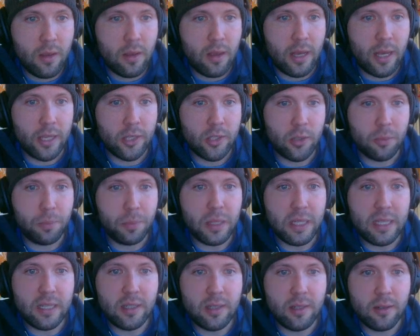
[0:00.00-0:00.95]
Uh, so
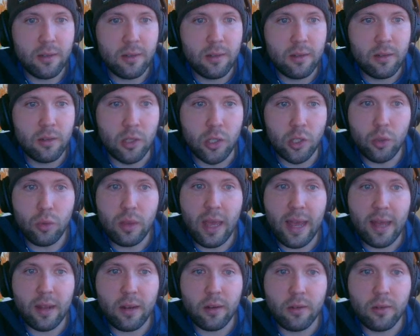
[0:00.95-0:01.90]
please do
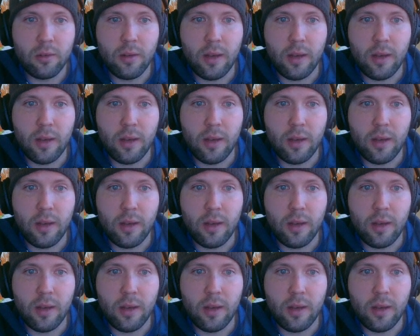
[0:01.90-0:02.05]
that.